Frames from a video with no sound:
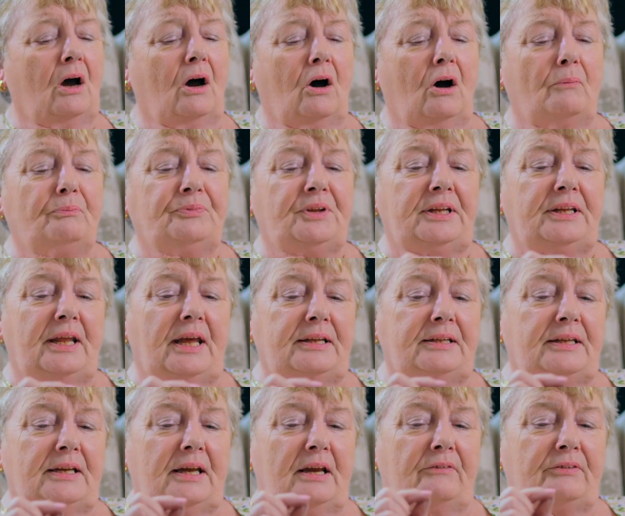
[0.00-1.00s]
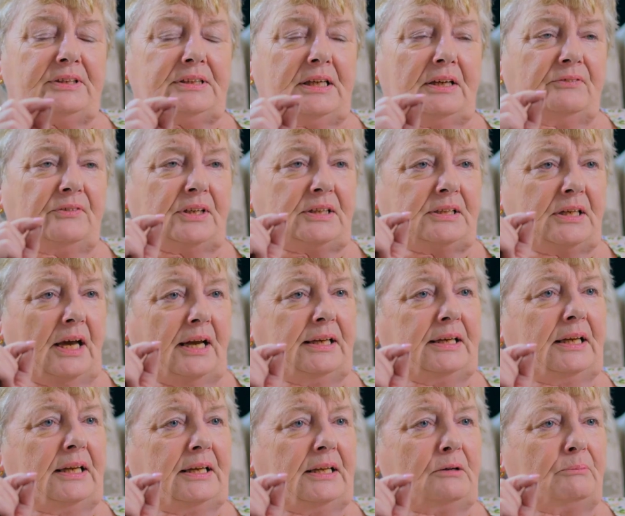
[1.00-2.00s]
Up to that day, I received a
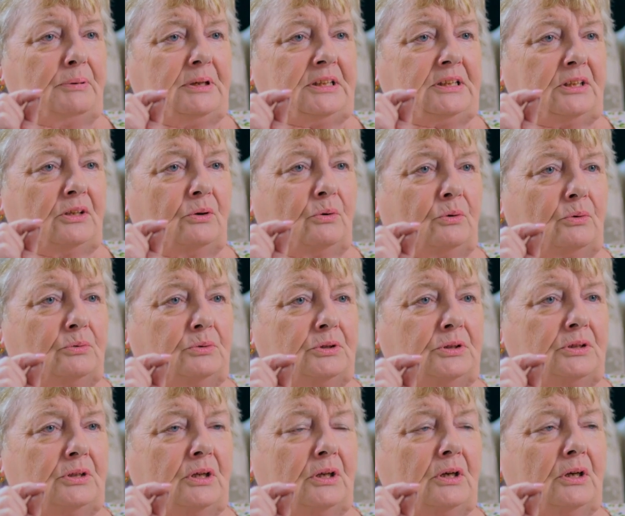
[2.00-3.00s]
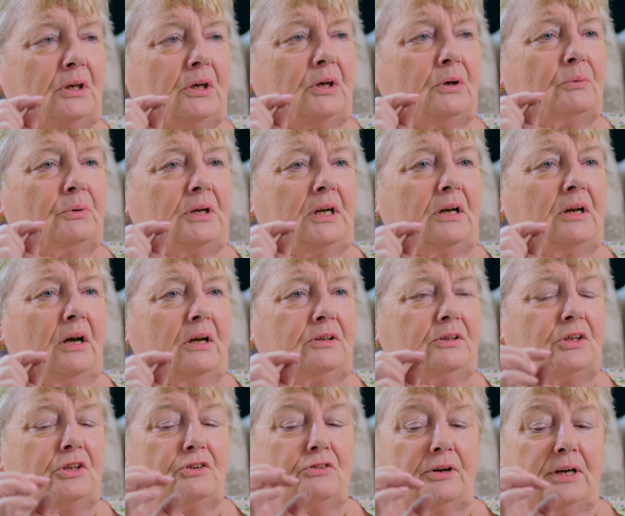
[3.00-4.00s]
tiny little piece of the host with a lot
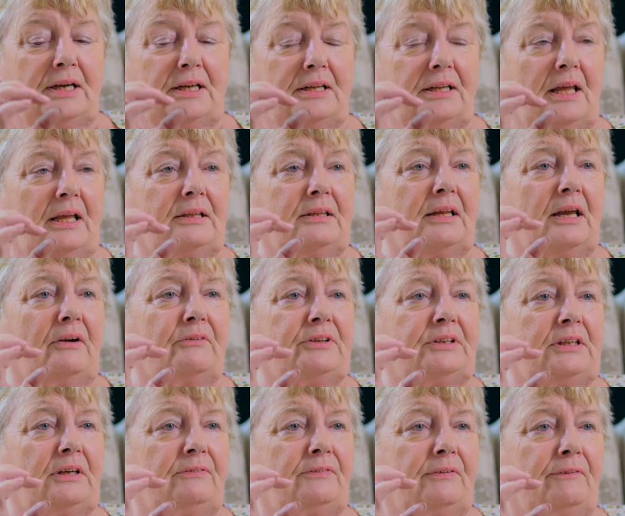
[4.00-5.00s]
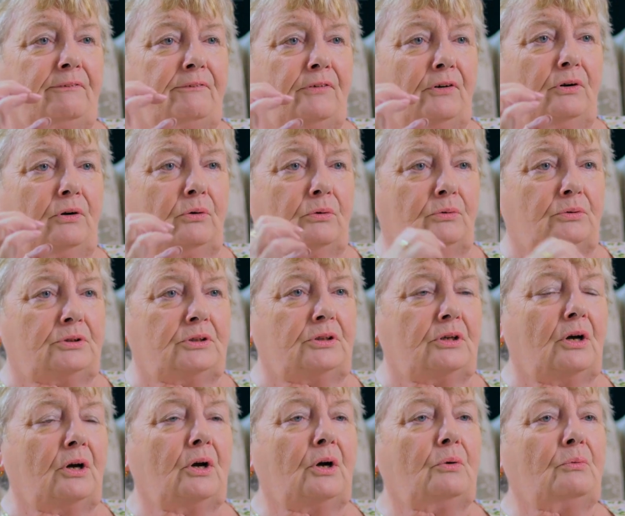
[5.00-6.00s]
to drink. That day, I received a full host
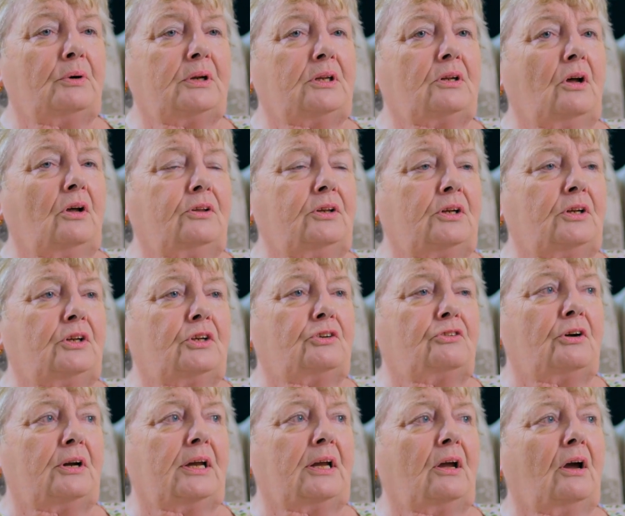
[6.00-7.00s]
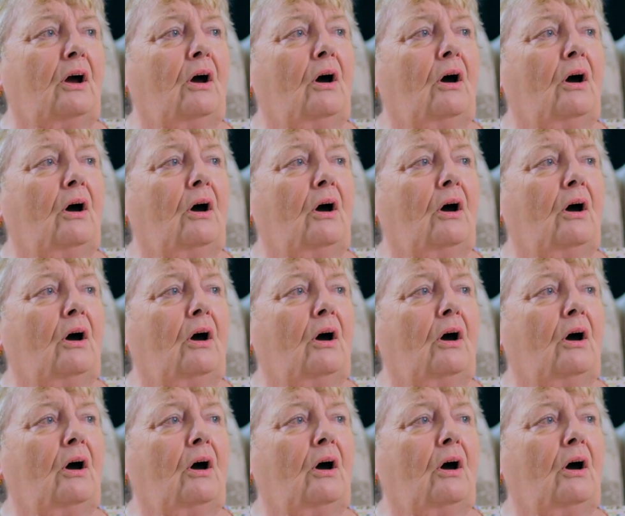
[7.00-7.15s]
with nothing to drink.